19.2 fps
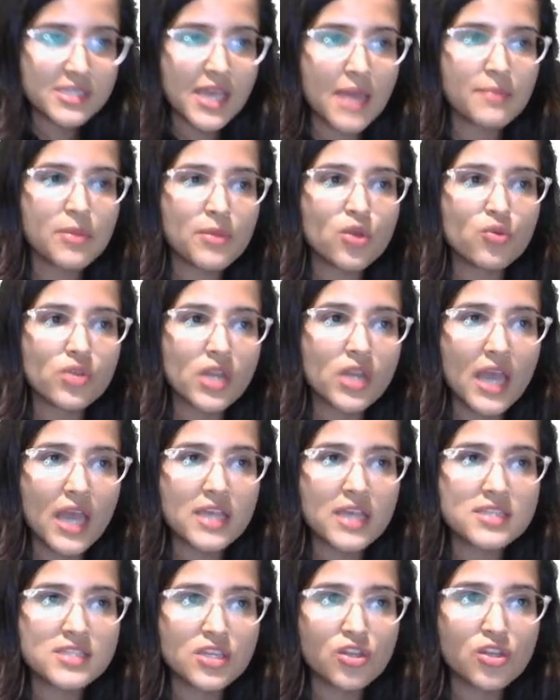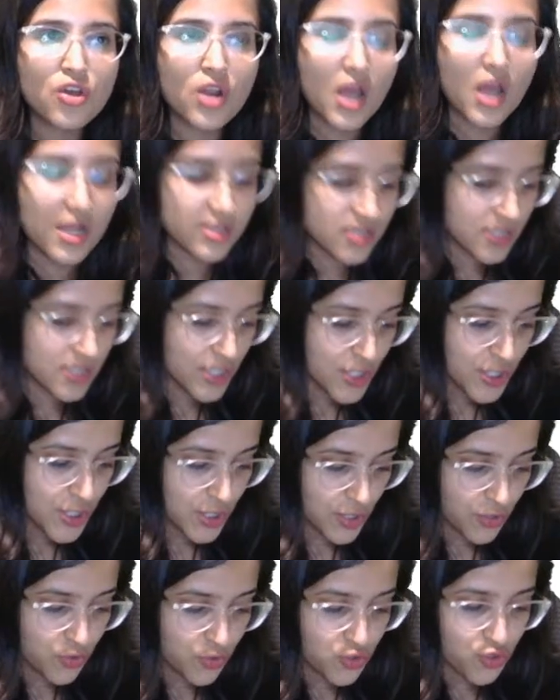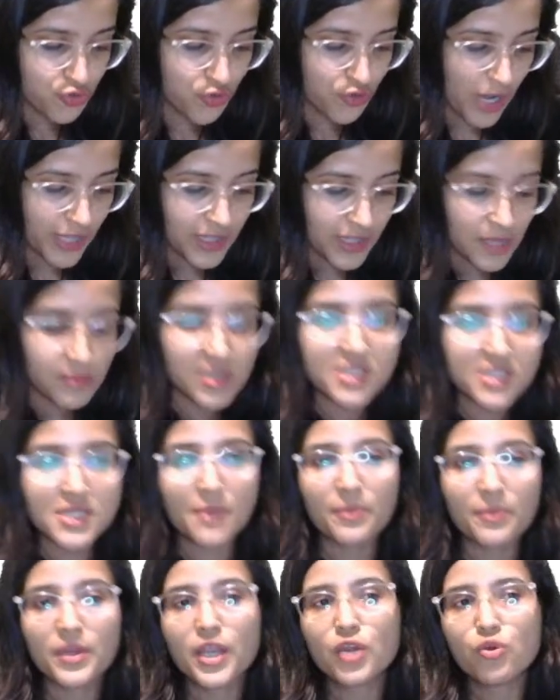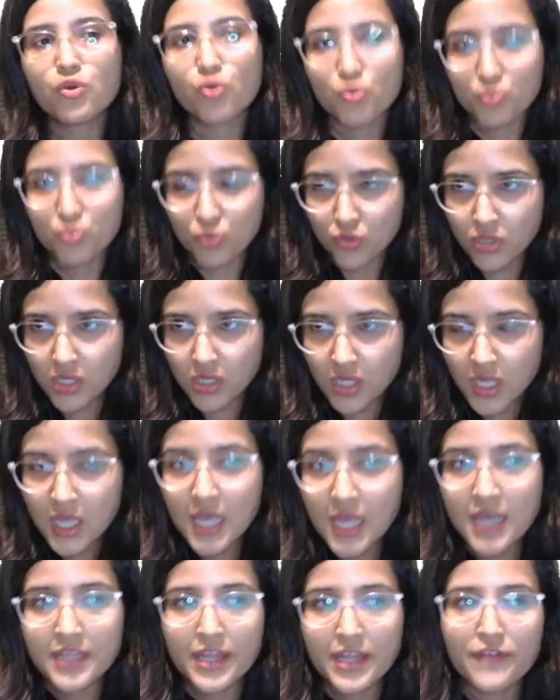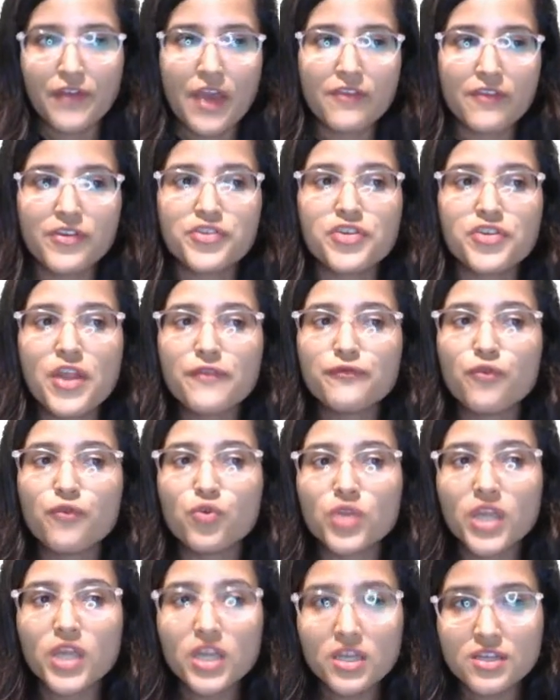can be utilized in your answers. You should write them in a separate notebook. That 514